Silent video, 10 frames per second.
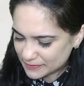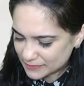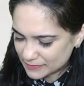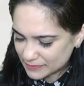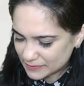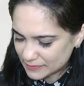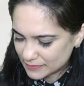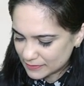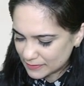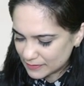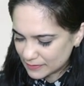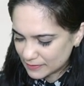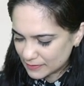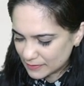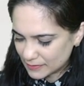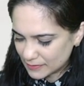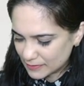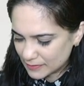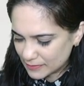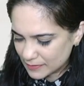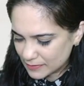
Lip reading: Nothing is said.